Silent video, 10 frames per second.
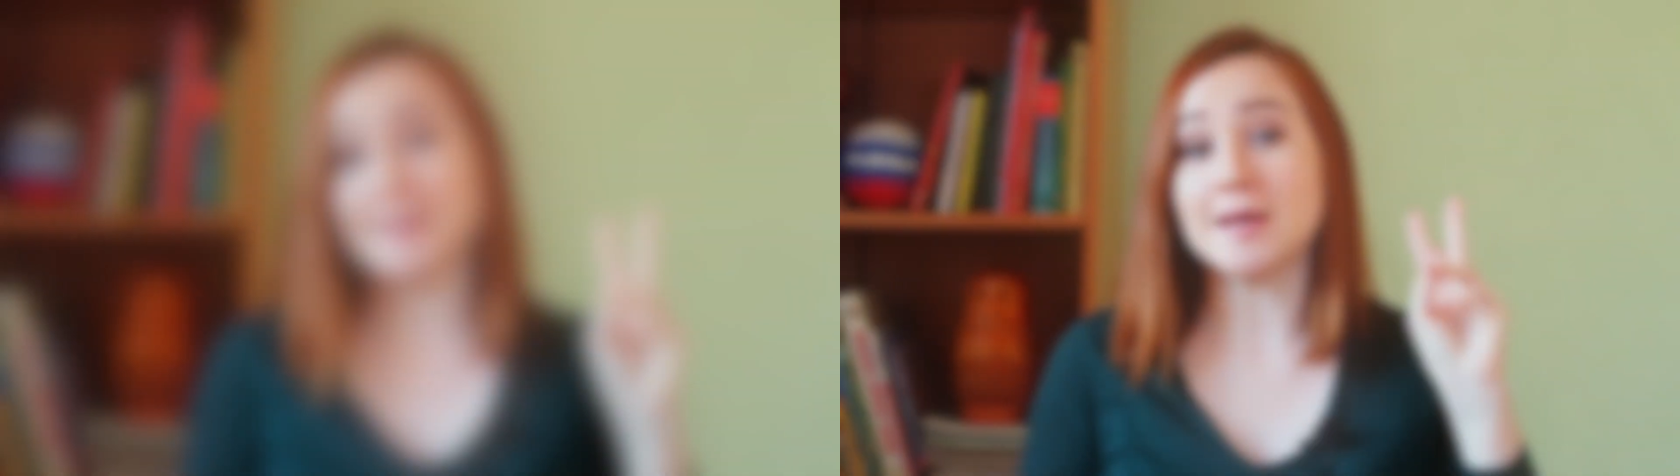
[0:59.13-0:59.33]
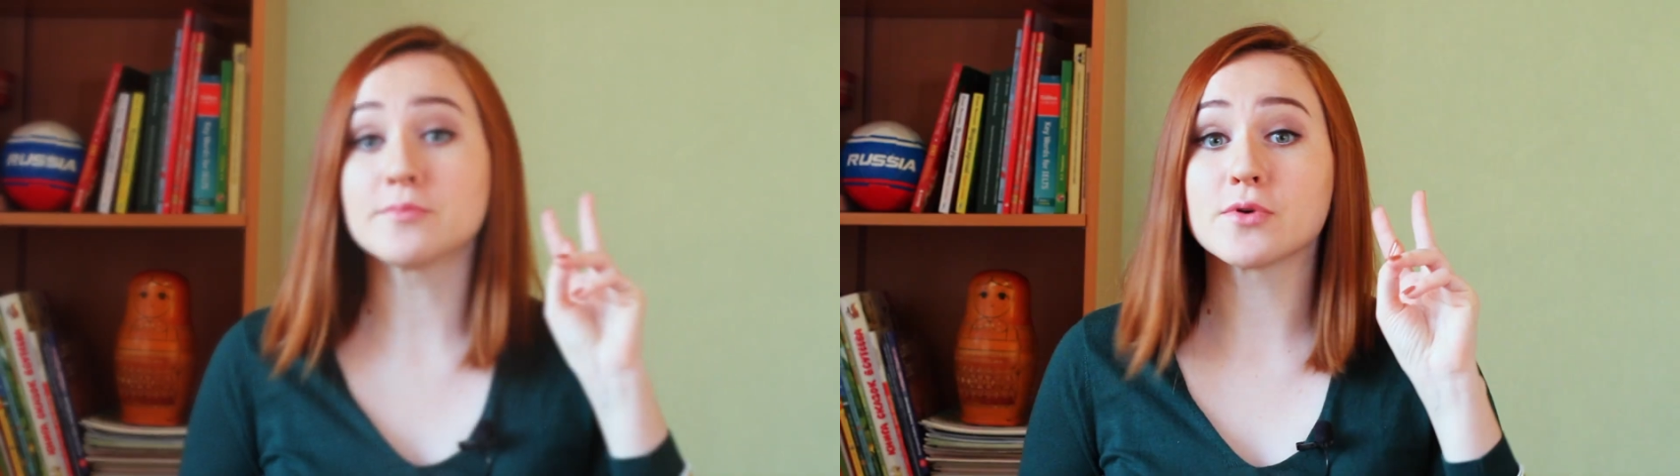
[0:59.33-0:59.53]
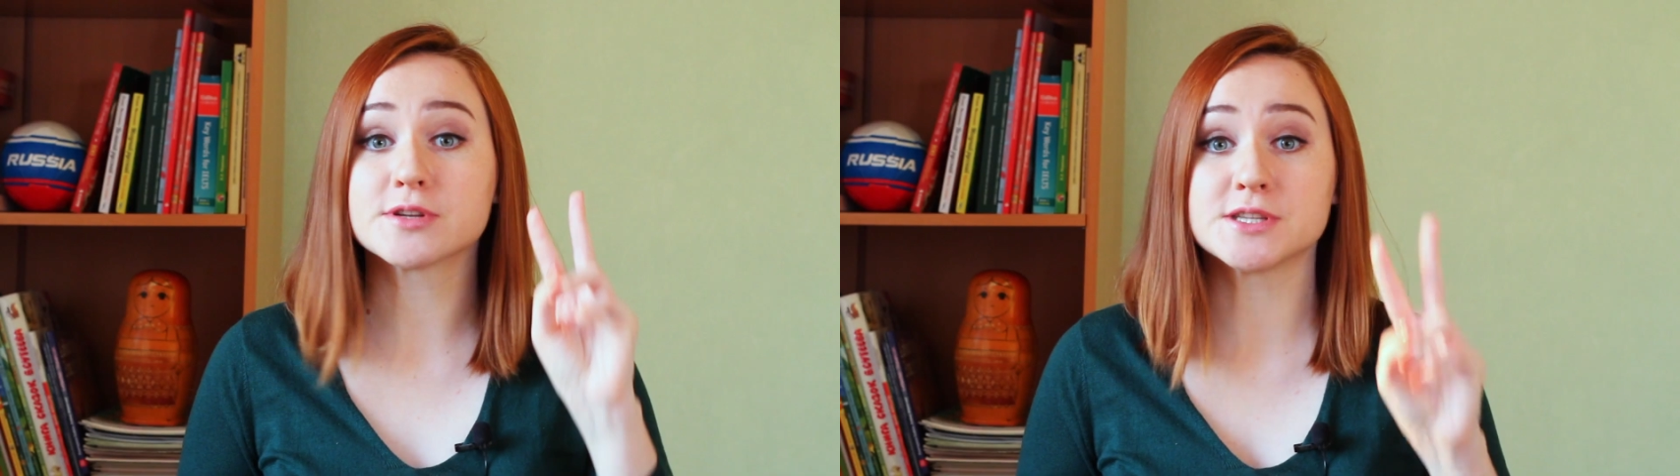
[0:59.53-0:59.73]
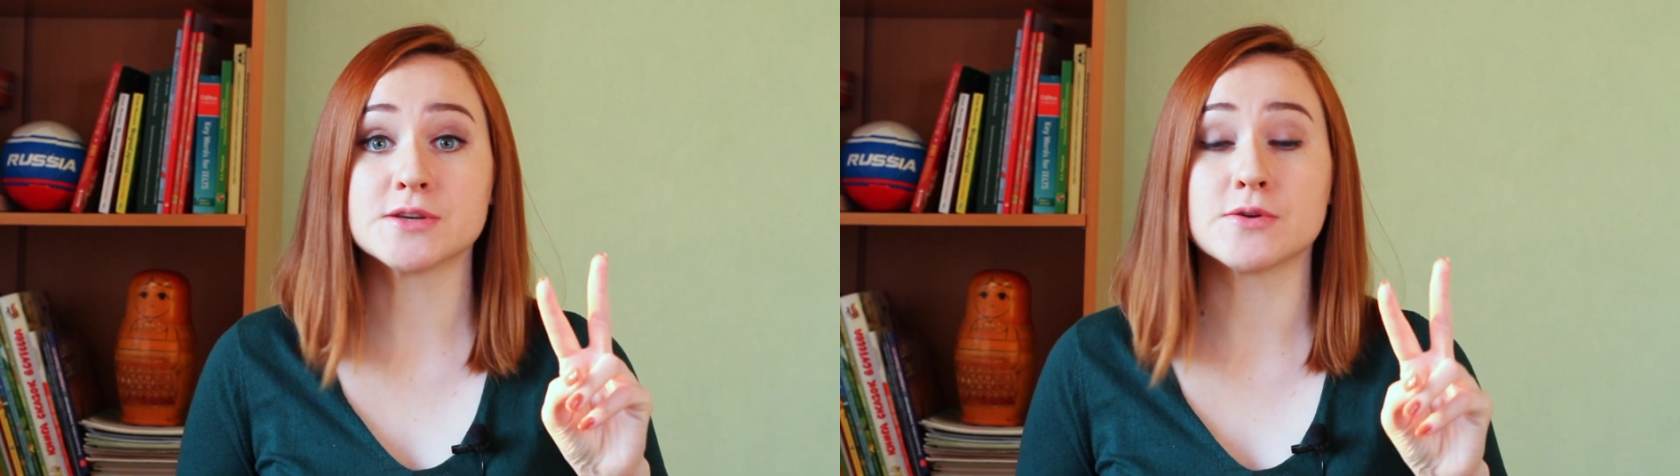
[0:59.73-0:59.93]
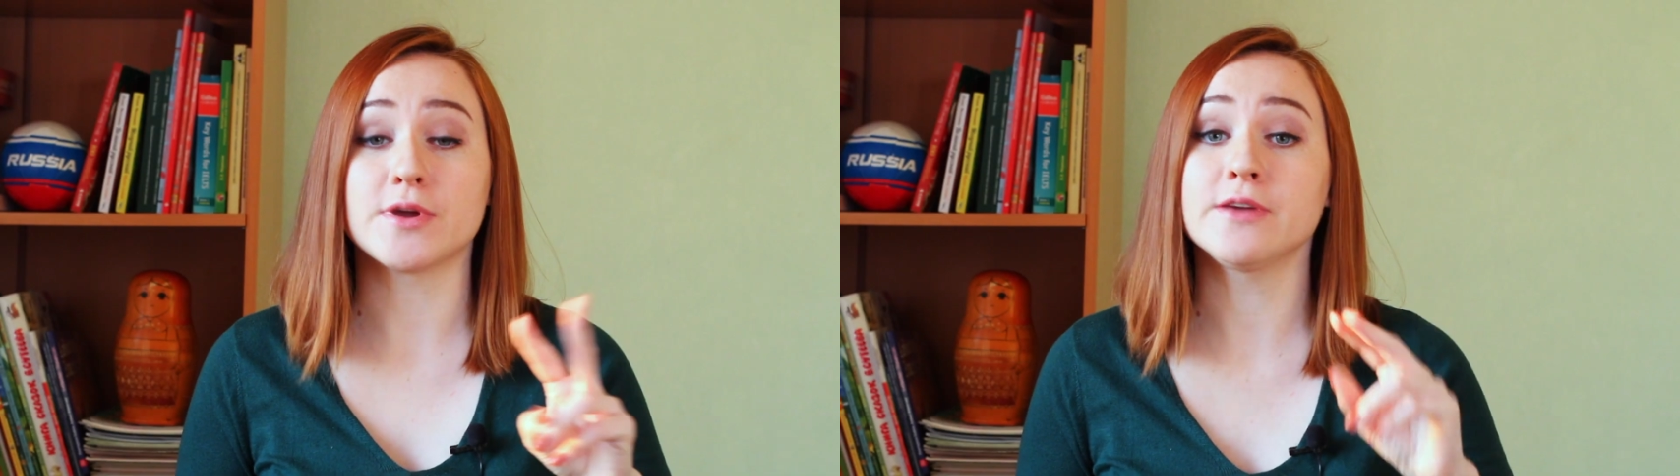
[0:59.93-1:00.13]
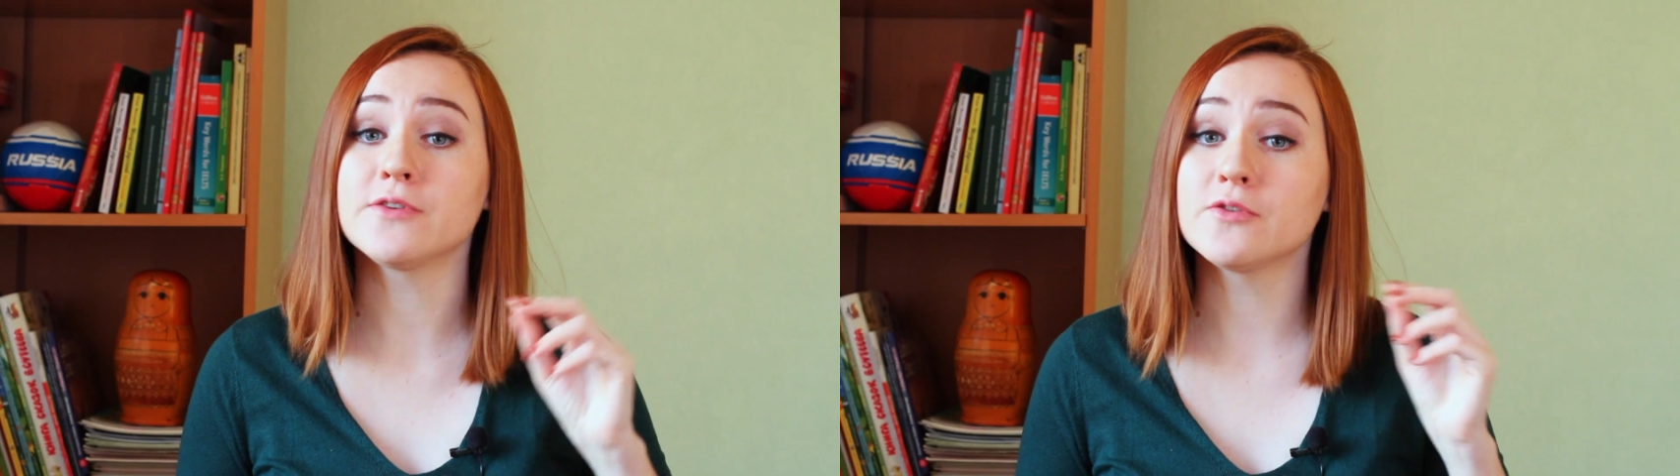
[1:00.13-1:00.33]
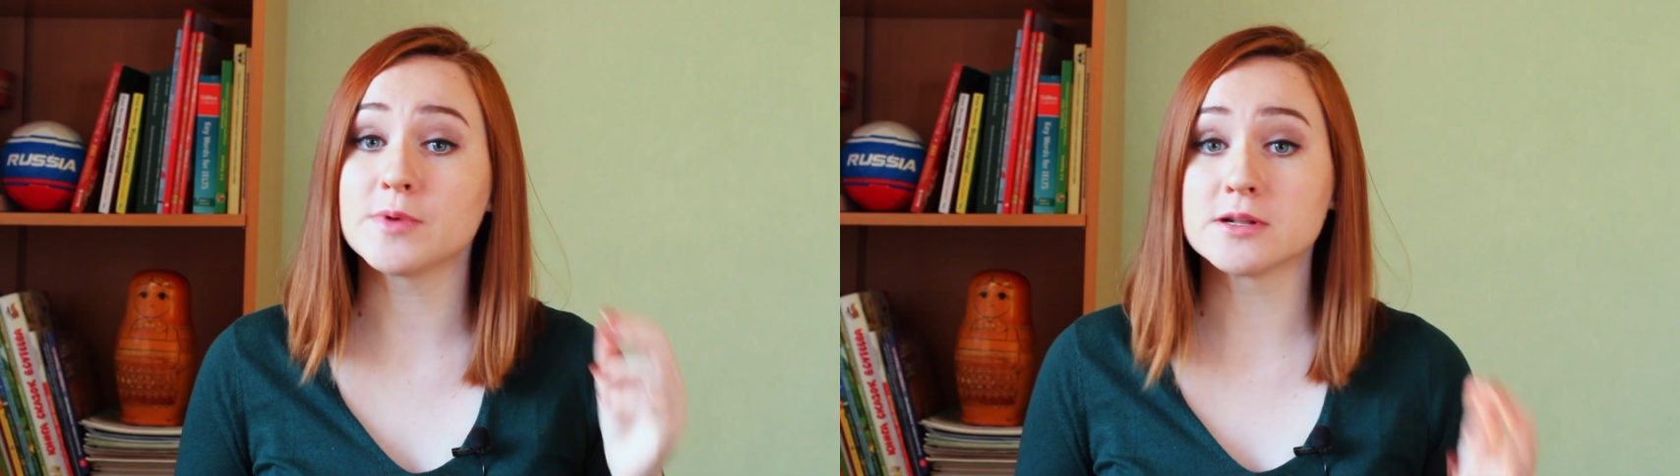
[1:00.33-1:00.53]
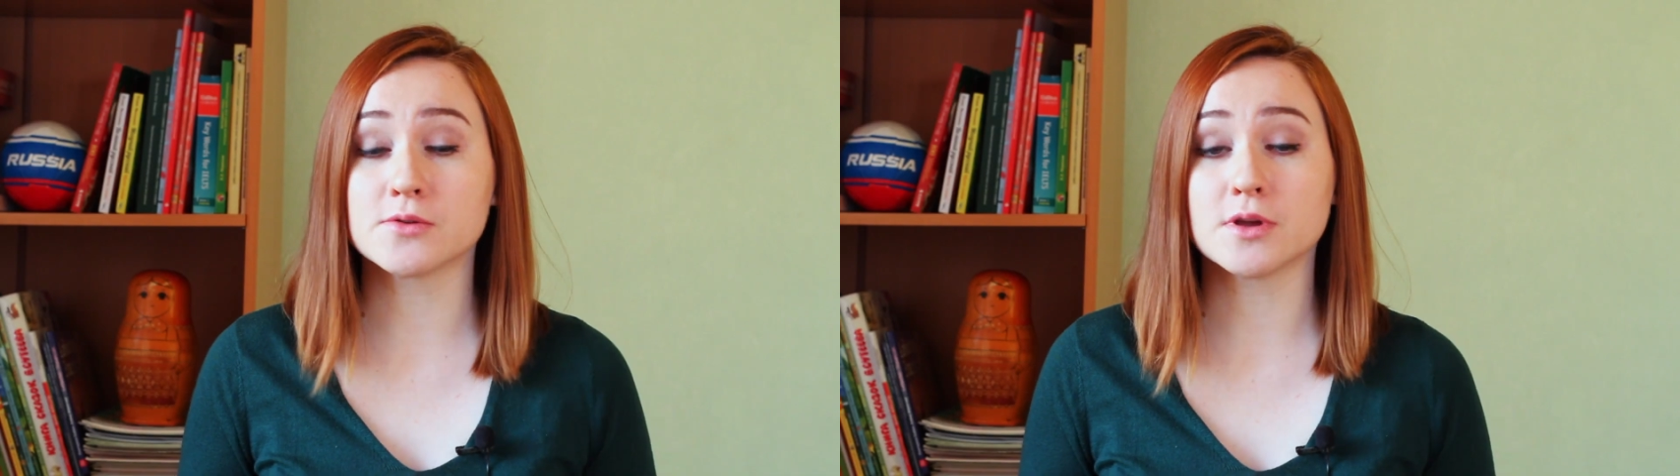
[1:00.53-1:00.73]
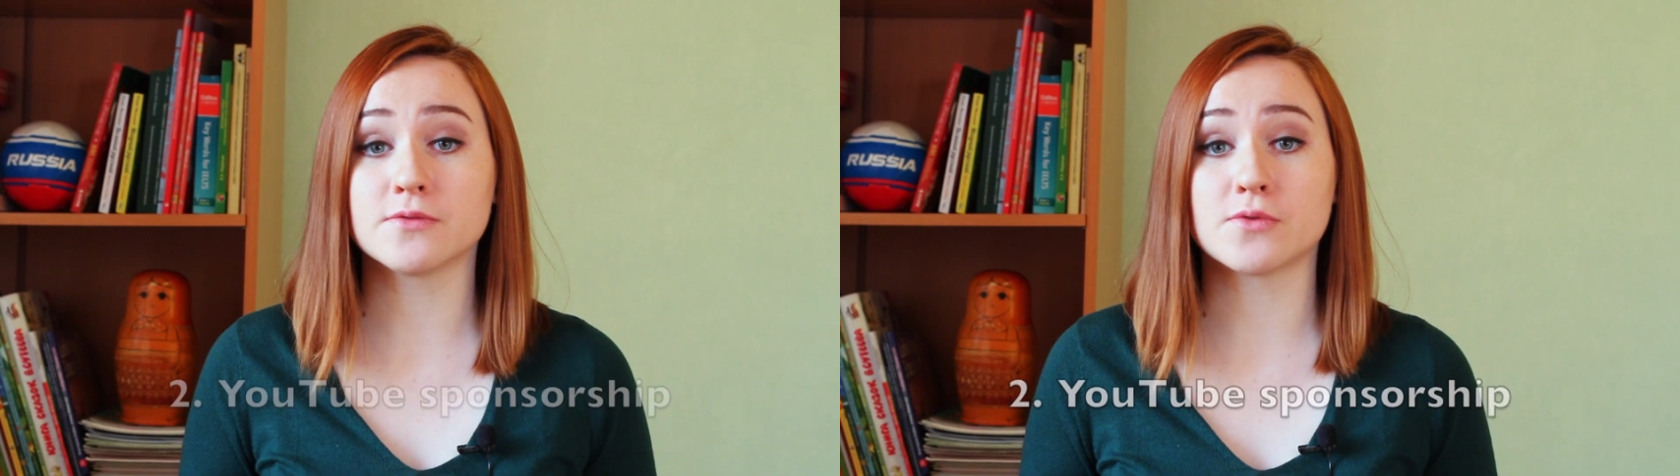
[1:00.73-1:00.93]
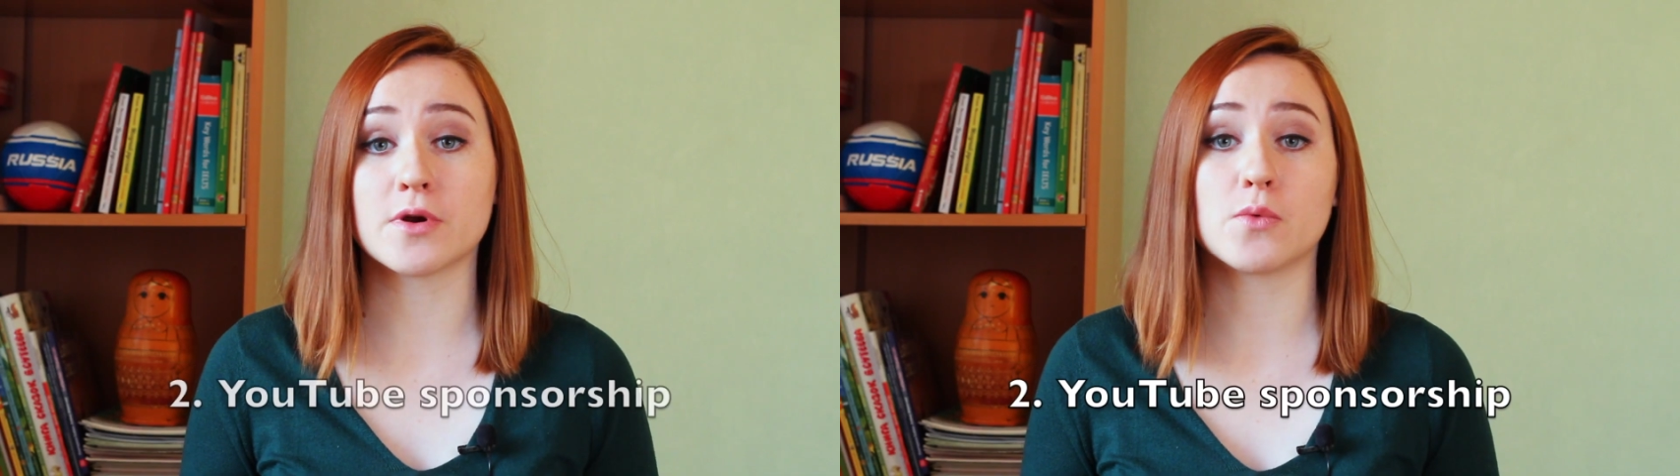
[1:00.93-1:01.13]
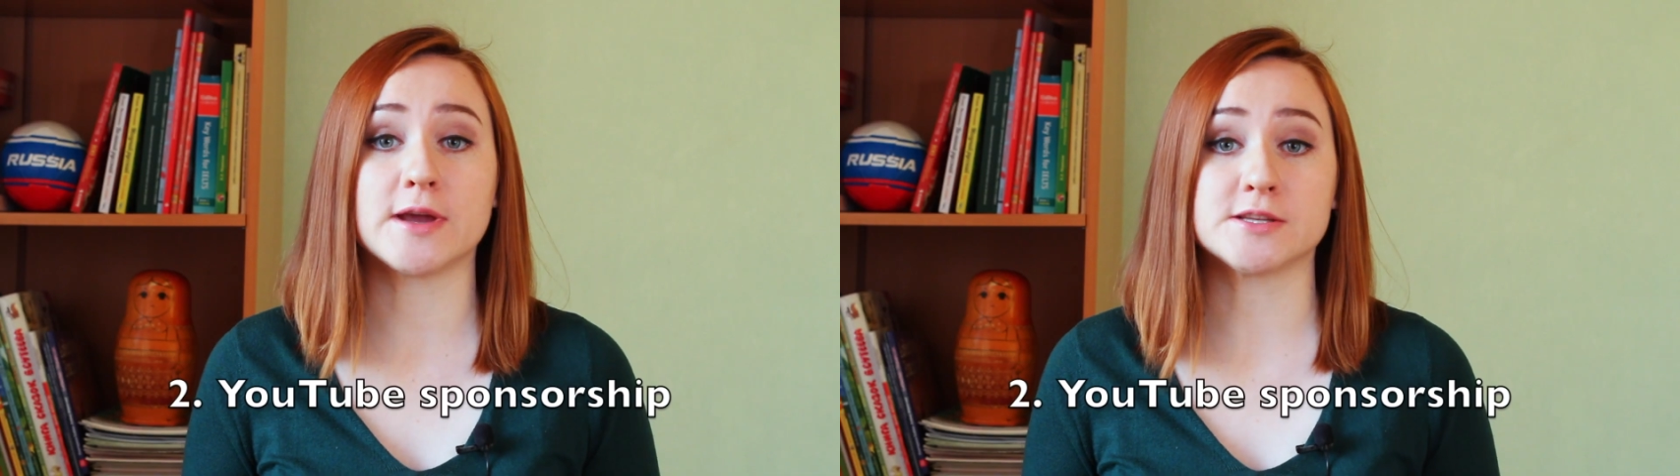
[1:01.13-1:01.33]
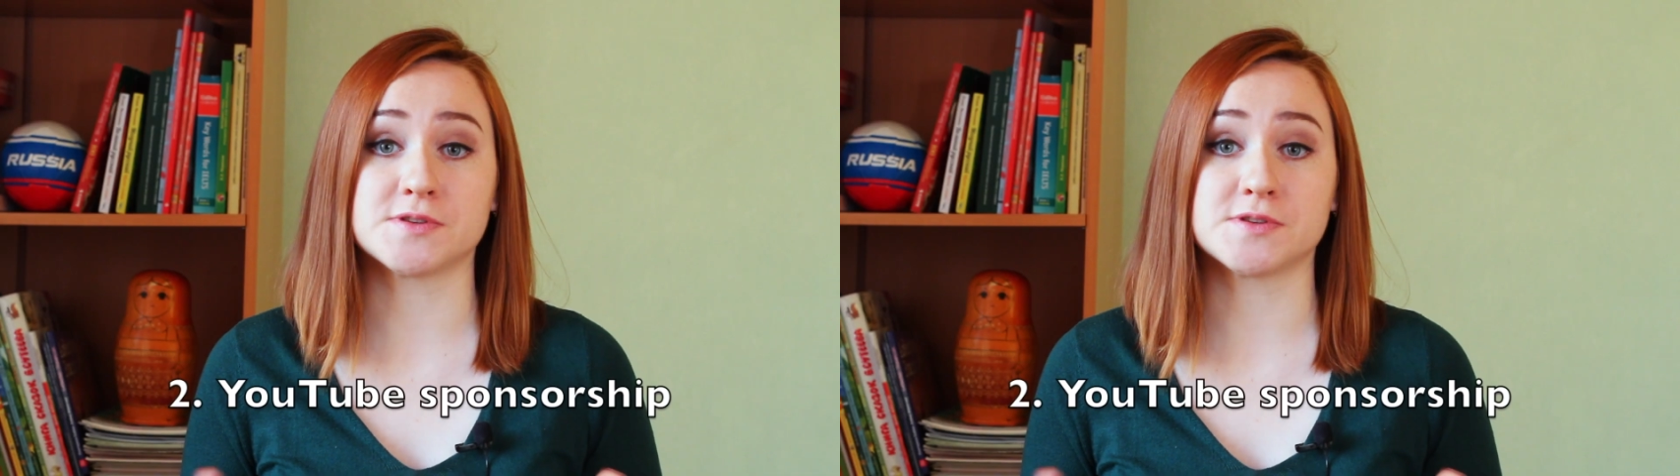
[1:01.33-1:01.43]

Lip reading: Number two, if you've been looking for a way